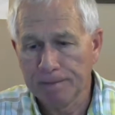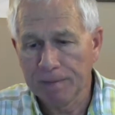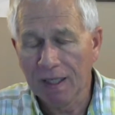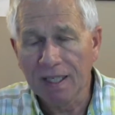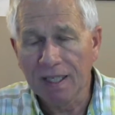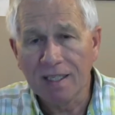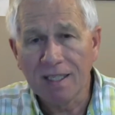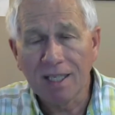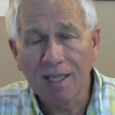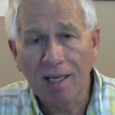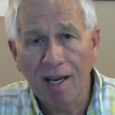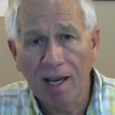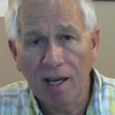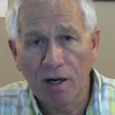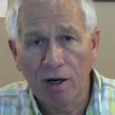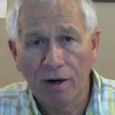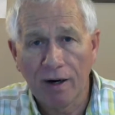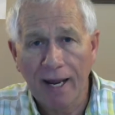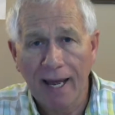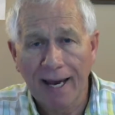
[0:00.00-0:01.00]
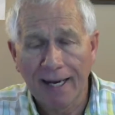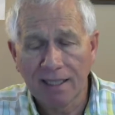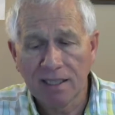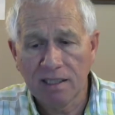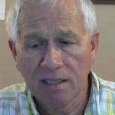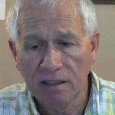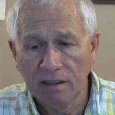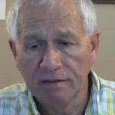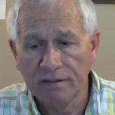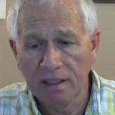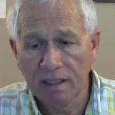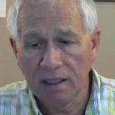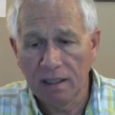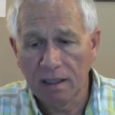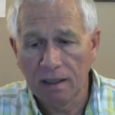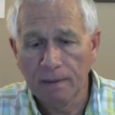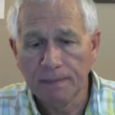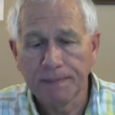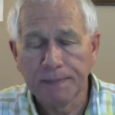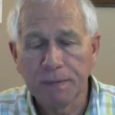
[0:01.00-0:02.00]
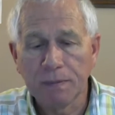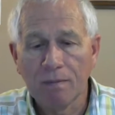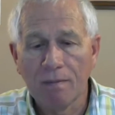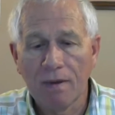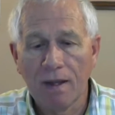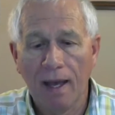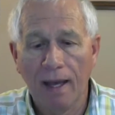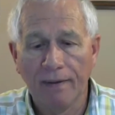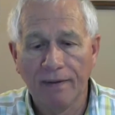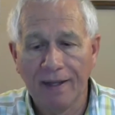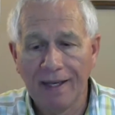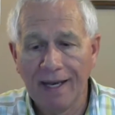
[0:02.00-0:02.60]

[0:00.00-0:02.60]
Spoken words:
indicator activity and the